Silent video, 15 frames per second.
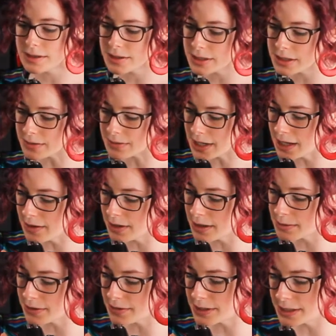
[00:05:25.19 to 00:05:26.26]
So now
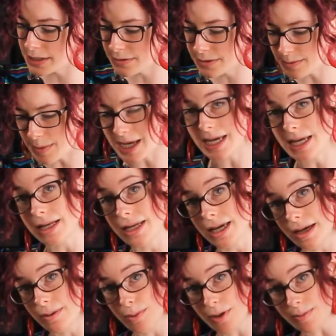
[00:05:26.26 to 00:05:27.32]
I'm going to use my
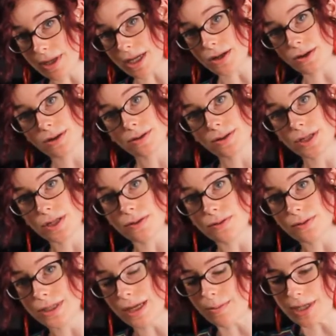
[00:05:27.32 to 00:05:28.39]
in-camera meter to
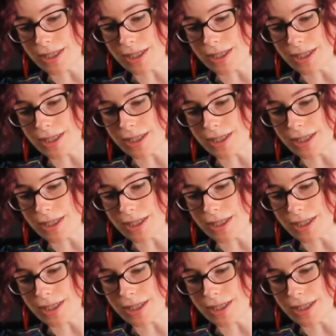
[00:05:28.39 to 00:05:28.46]
set my